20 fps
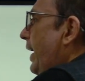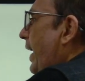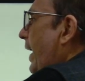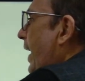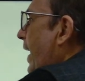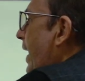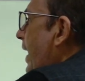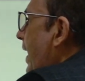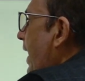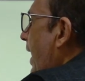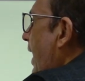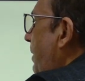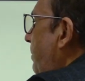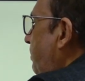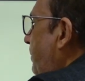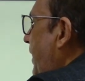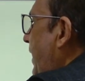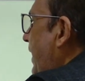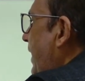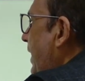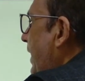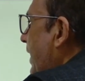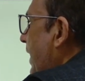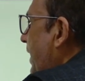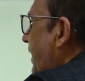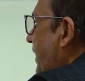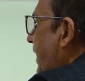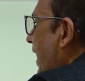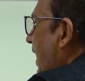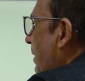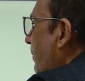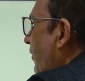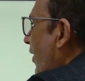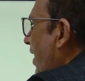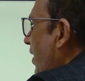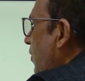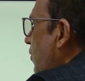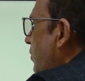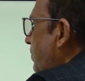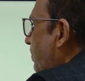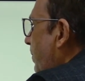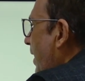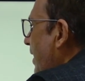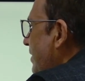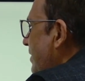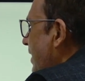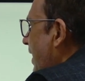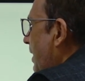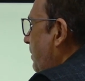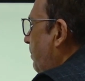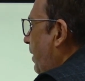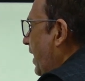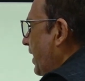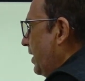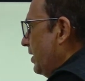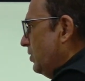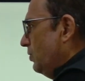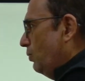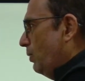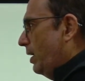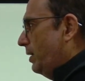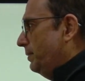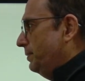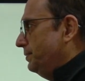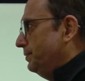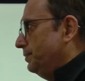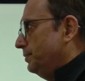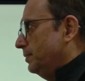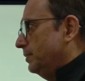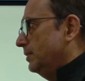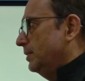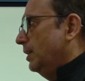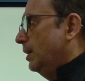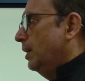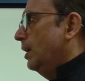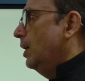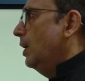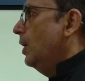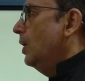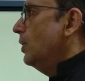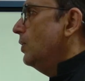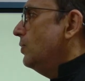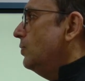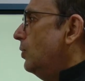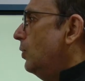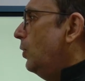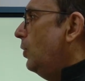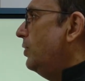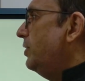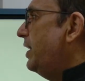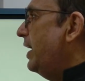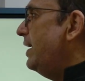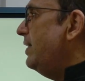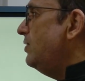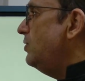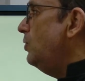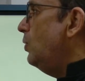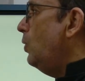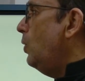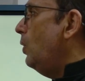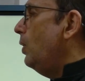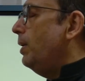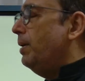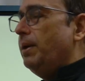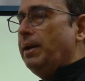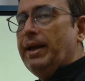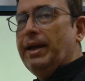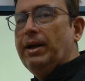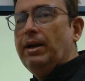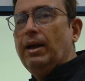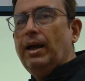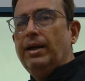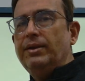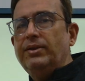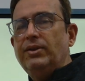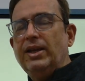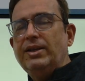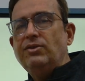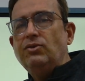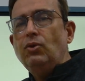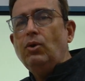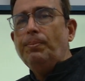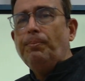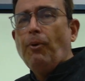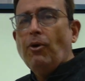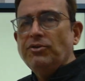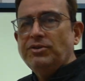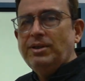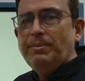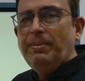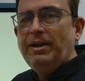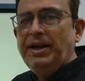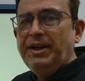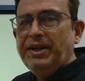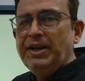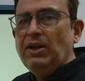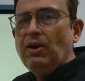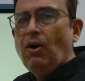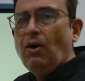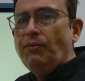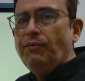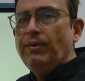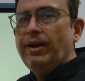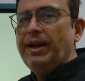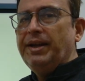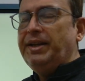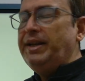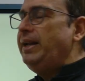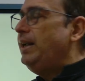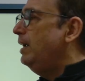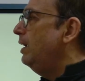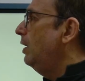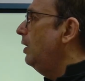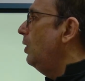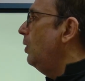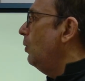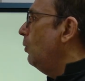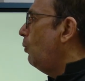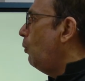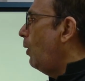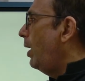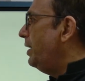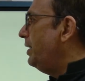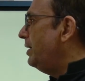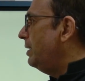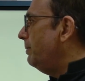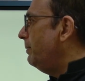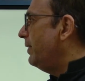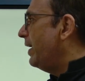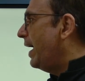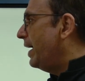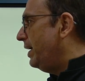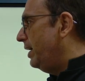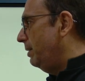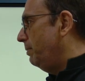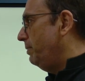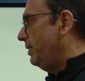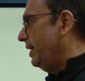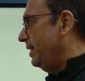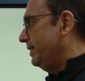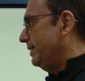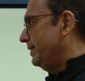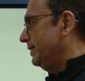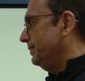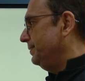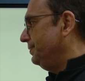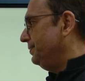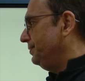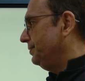A and B can take values plus and minus 1. So there is no possibility of any quantum randomness.